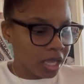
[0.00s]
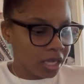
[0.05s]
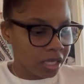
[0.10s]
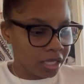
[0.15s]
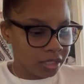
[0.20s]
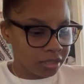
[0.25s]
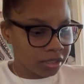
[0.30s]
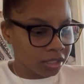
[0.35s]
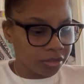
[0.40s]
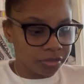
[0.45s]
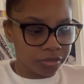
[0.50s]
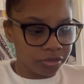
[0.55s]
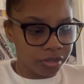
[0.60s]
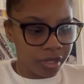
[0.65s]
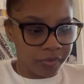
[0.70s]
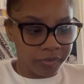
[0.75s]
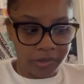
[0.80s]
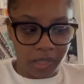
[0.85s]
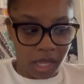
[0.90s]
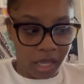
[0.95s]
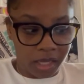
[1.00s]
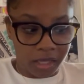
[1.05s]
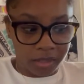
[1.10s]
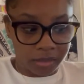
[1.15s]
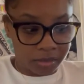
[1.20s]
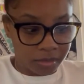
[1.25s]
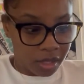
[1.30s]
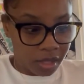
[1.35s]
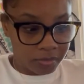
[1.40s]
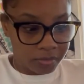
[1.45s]
it tells you everything
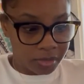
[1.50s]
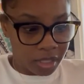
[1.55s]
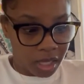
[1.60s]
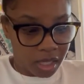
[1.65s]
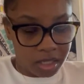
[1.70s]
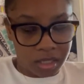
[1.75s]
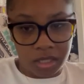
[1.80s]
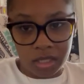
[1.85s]
so i was like